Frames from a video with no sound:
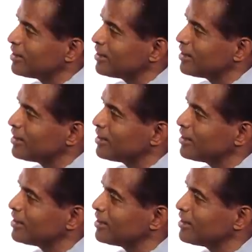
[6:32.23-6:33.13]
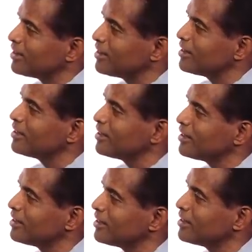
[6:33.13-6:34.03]

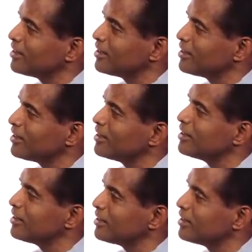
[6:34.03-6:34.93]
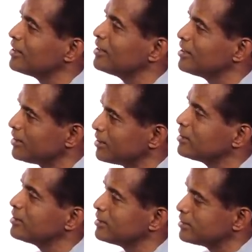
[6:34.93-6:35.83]

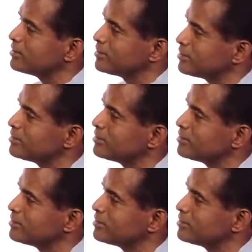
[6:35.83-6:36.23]
[no speech]